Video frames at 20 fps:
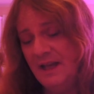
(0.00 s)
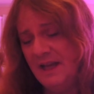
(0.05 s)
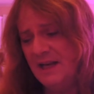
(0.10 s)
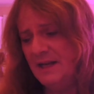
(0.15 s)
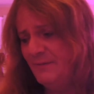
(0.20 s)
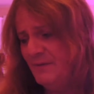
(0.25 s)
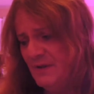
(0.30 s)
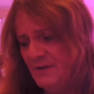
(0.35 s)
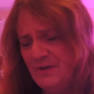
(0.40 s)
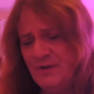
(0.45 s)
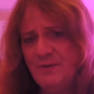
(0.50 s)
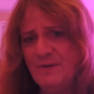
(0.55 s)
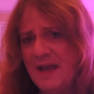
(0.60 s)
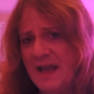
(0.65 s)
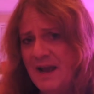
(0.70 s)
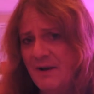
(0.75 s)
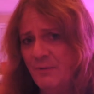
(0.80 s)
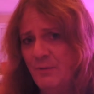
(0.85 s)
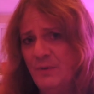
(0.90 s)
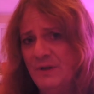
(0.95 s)
And if you do
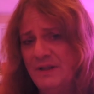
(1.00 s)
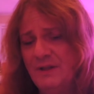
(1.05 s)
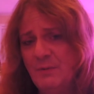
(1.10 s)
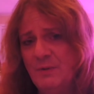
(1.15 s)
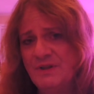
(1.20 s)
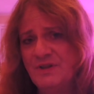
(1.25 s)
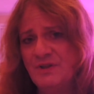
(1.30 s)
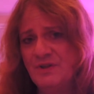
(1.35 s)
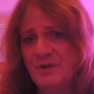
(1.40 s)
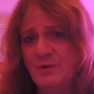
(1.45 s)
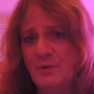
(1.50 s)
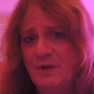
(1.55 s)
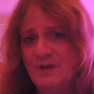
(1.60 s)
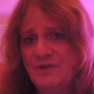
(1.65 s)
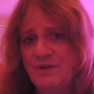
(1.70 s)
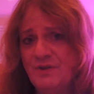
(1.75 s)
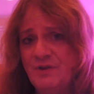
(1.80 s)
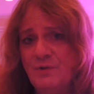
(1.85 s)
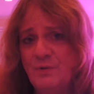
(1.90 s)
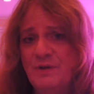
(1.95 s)
that, really what you're doing
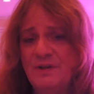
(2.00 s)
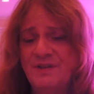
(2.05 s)
is you're doing